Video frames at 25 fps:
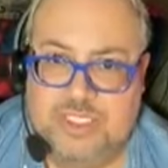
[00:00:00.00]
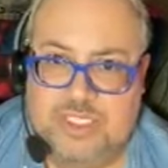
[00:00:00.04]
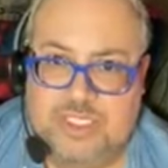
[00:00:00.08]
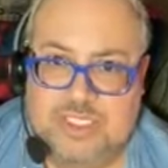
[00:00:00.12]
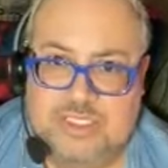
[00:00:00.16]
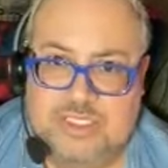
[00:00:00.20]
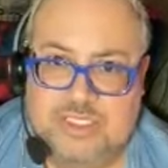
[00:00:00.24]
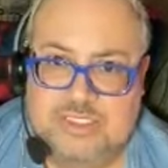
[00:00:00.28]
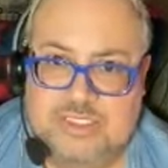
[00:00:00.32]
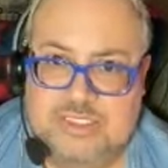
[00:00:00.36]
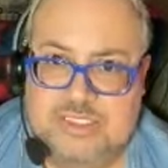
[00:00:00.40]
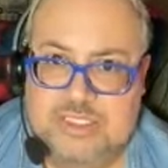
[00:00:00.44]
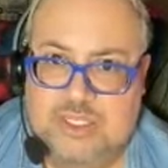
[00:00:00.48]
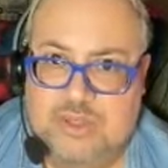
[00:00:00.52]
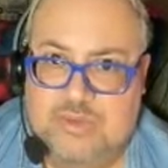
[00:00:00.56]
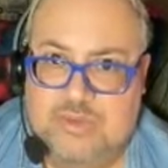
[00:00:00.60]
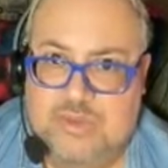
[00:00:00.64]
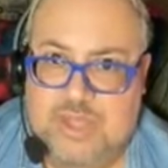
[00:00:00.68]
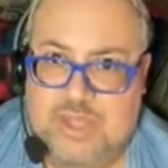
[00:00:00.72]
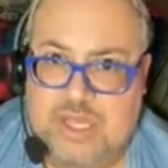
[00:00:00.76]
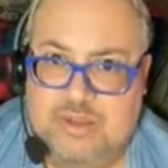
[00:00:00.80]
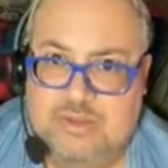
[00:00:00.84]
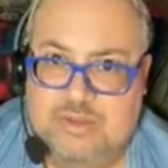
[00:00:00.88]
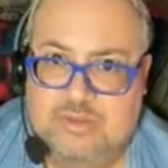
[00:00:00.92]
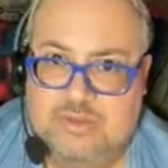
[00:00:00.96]
the weekend, let's
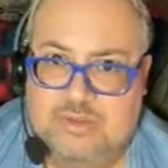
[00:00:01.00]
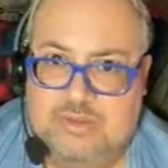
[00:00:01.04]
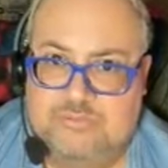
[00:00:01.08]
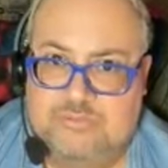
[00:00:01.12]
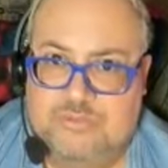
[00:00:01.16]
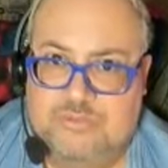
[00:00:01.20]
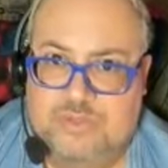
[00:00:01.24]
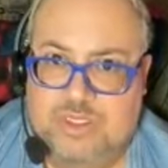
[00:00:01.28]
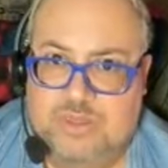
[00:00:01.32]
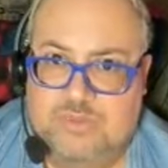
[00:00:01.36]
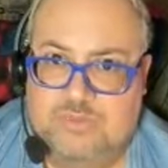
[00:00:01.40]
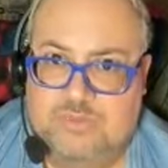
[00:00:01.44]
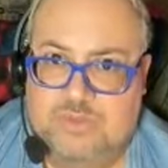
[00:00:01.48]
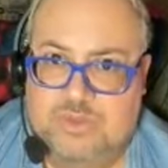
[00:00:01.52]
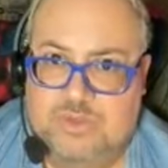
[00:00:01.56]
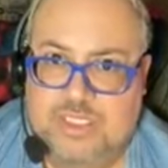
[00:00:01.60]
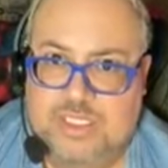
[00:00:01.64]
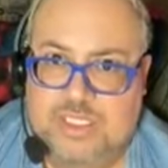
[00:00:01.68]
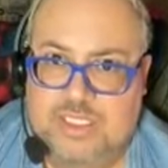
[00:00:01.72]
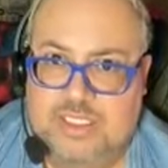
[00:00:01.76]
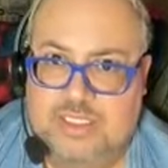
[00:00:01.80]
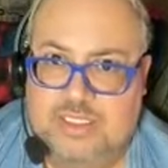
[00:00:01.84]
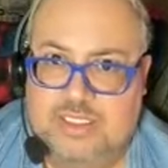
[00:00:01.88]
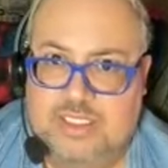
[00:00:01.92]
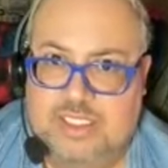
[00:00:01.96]
go out if you're not
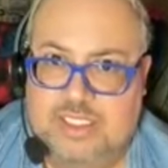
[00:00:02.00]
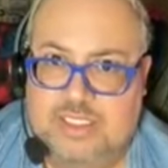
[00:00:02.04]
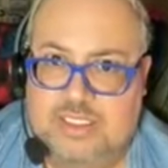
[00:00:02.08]
working.